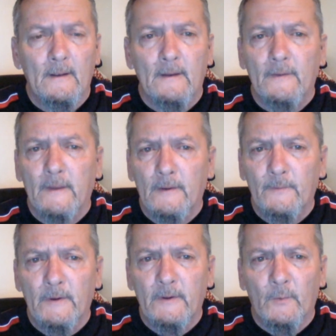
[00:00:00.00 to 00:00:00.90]
And they are
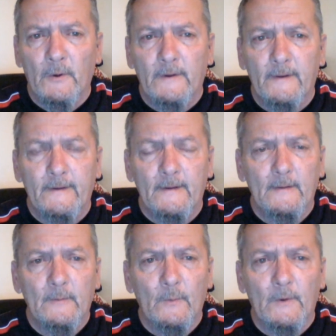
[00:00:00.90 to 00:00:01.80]
very worried.
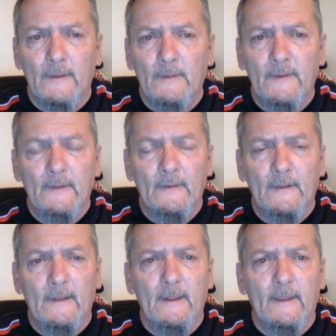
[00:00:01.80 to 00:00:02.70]
We're living in the
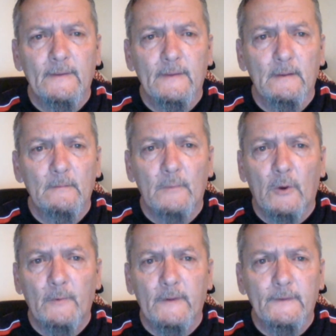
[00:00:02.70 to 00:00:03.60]
last
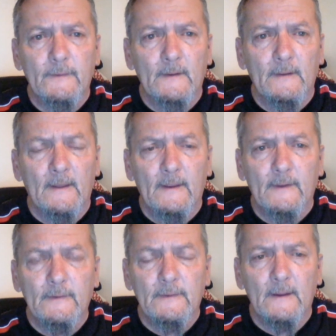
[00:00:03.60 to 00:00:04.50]
moments, the
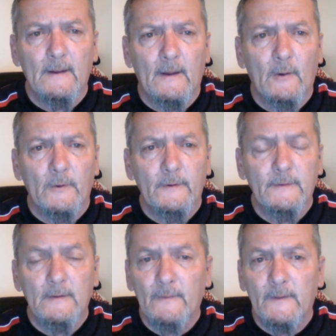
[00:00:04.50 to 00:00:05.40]
last hours
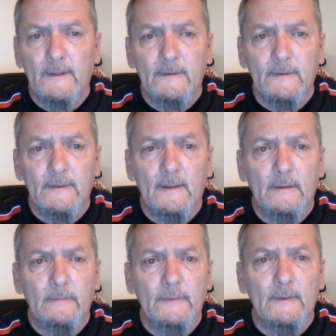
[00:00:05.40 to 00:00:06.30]
of the end
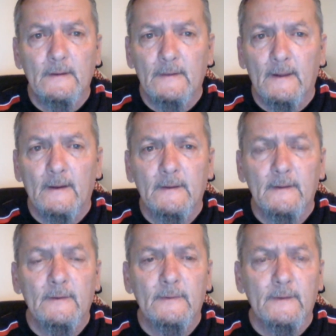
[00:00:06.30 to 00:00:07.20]
times. The clock
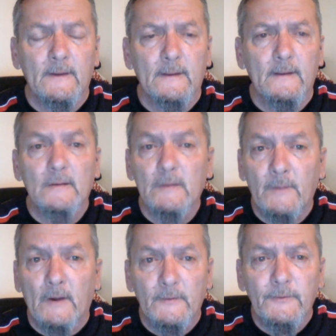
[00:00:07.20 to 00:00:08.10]
is ticking. It's
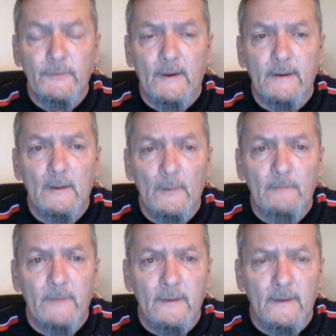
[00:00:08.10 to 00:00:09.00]
about to strike the
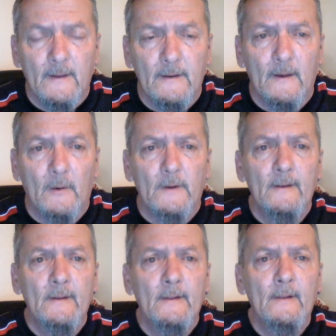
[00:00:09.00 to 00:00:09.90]
midnight hour.
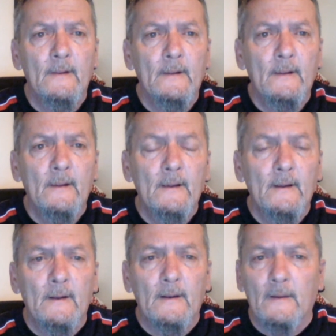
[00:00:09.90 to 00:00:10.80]

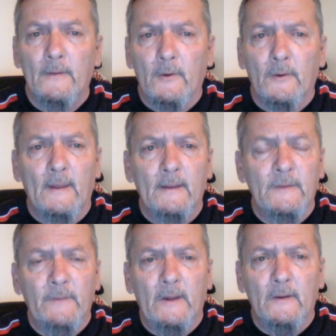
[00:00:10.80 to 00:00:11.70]
And the cry is
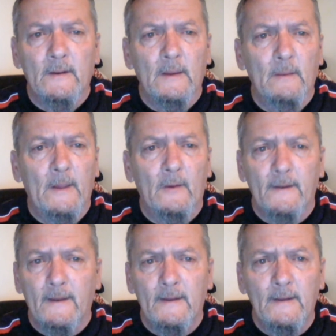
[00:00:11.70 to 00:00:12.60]
about to come
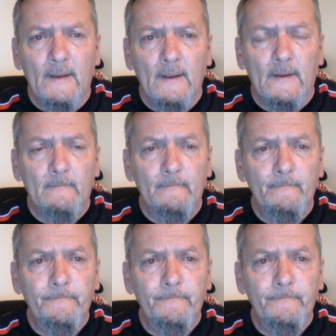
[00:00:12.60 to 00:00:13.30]
out anytime.